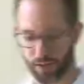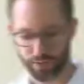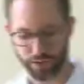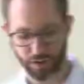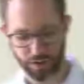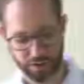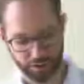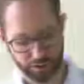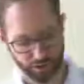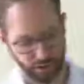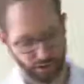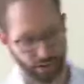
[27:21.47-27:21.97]

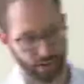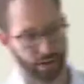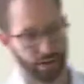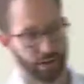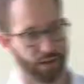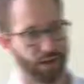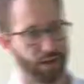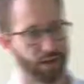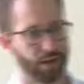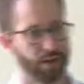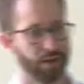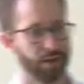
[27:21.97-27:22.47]
which are
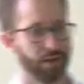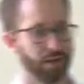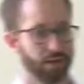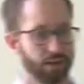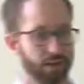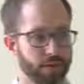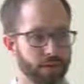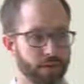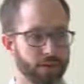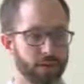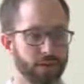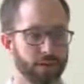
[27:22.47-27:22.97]
not
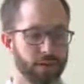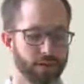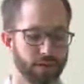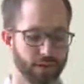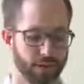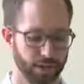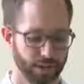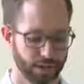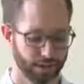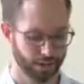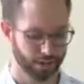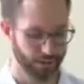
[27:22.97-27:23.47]
only
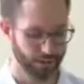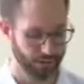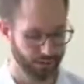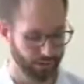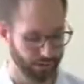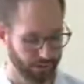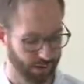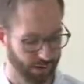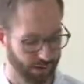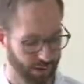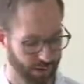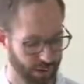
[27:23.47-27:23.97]
legal
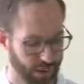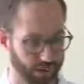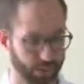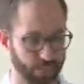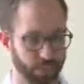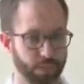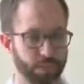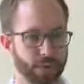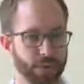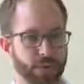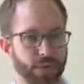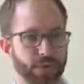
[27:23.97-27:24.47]

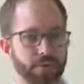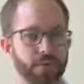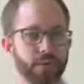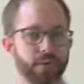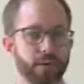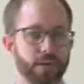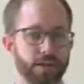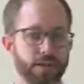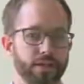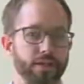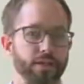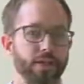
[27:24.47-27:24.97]
um, but
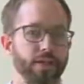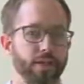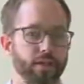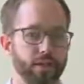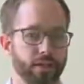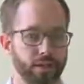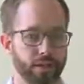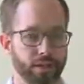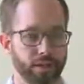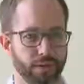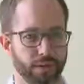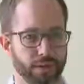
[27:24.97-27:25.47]
much
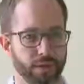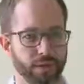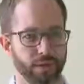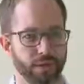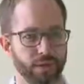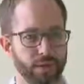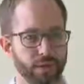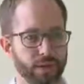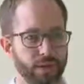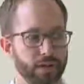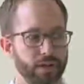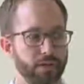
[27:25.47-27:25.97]
easier to work
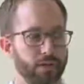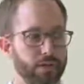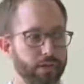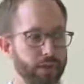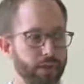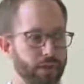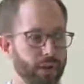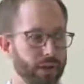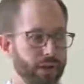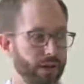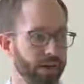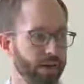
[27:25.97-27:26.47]
with, and will
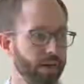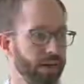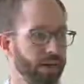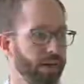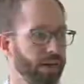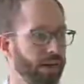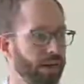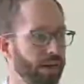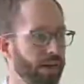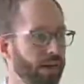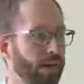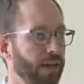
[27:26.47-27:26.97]
prepare your
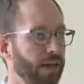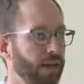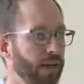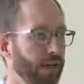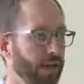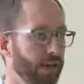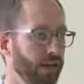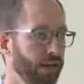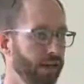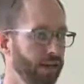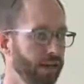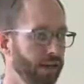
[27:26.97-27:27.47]
data
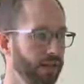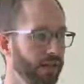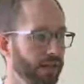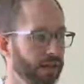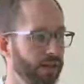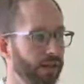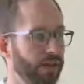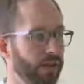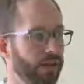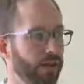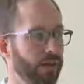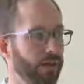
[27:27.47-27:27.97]
in a
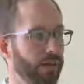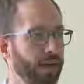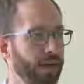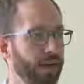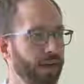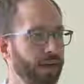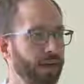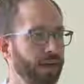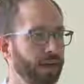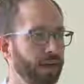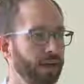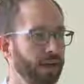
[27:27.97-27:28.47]
neater
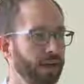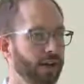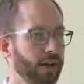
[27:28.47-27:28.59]
format.